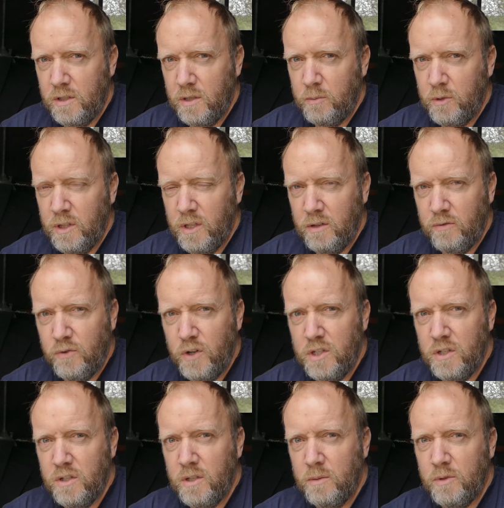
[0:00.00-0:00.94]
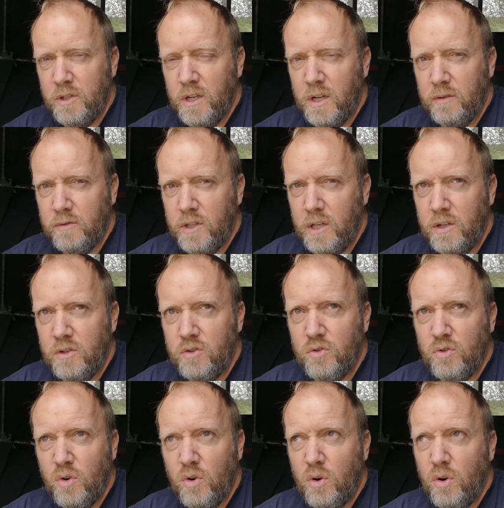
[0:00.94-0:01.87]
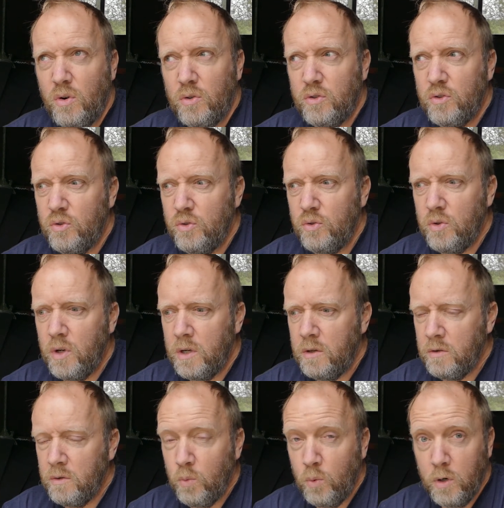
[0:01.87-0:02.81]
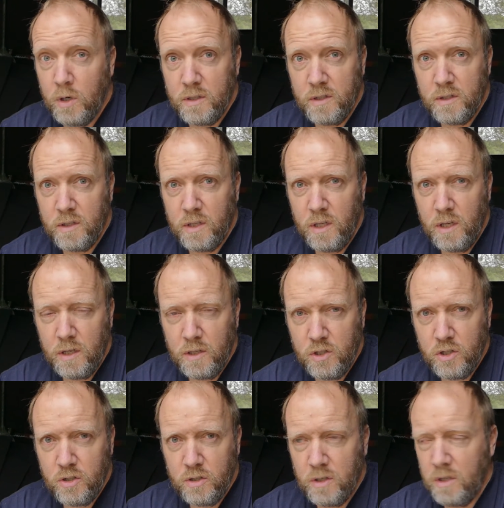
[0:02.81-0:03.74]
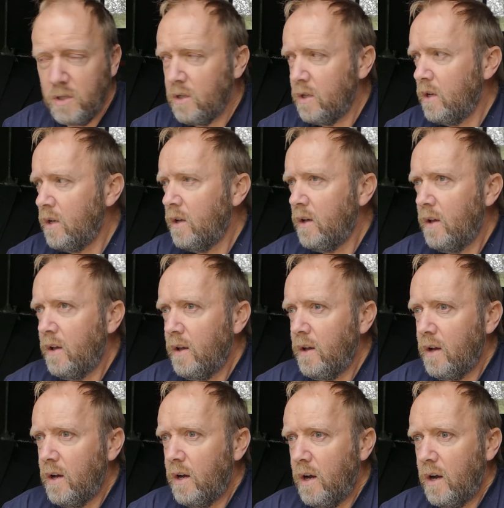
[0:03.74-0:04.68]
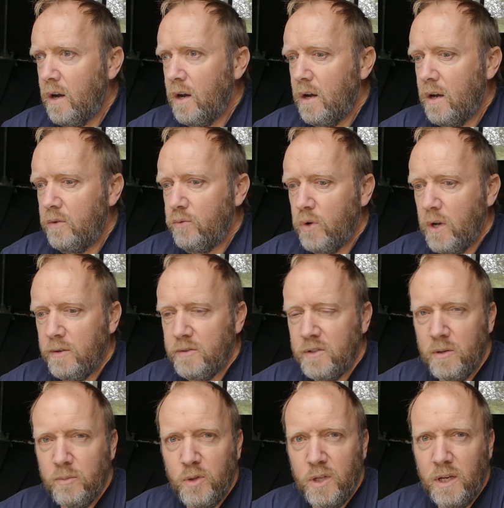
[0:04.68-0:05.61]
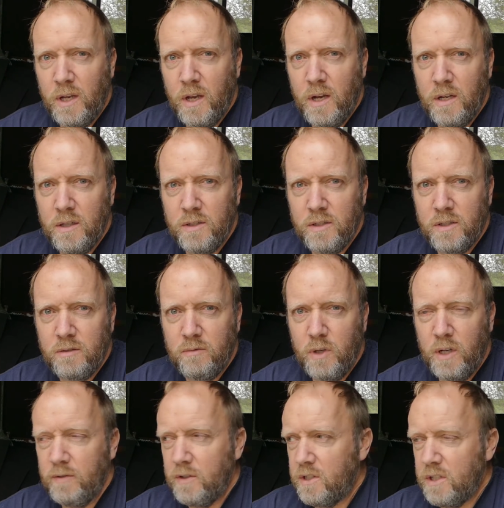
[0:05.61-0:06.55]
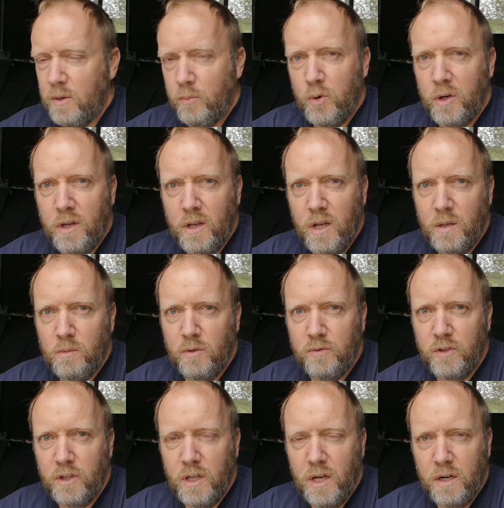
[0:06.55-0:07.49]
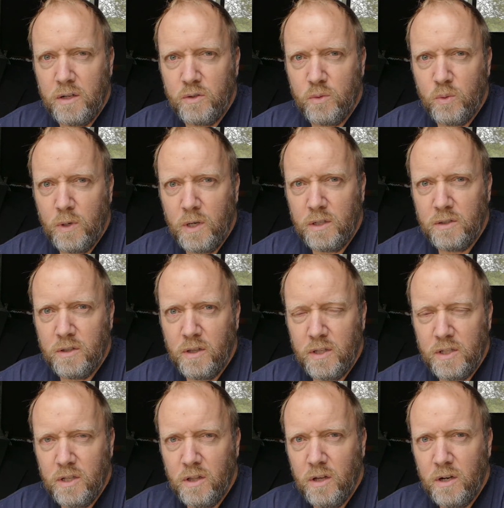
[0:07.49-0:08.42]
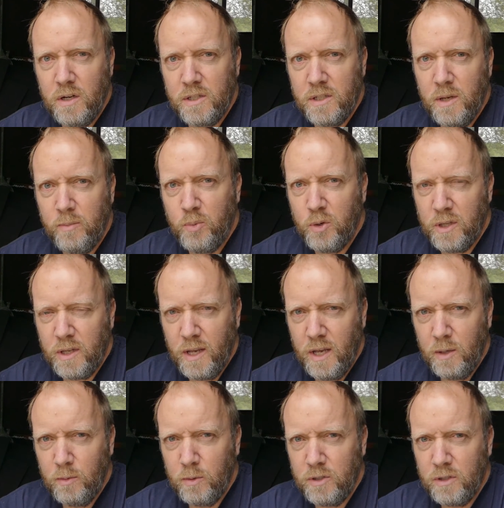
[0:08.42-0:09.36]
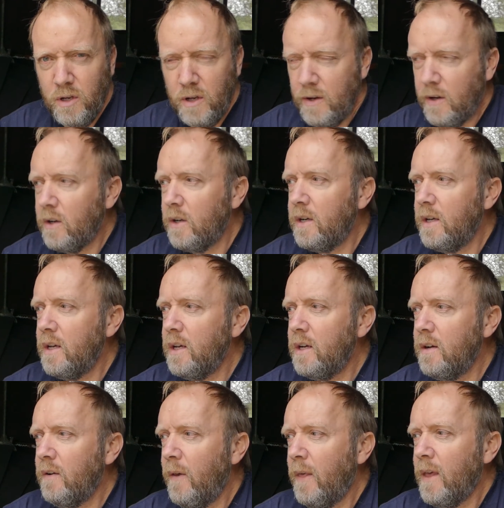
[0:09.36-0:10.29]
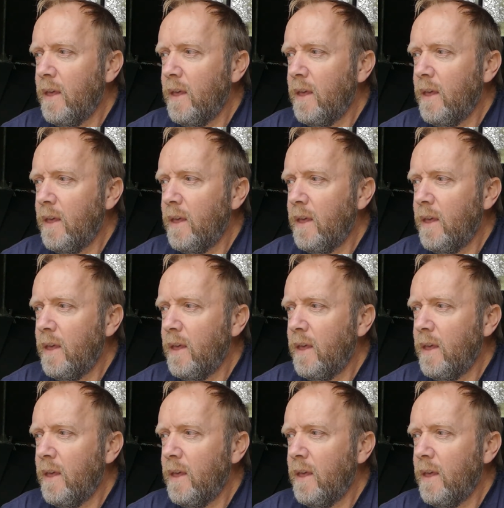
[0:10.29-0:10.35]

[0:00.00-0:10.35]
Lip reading: I mean, the fridges themselves, they draw 200 watts each. If we have something else, we have a separate cable for that as well. So there's a lot of separate cables going on here.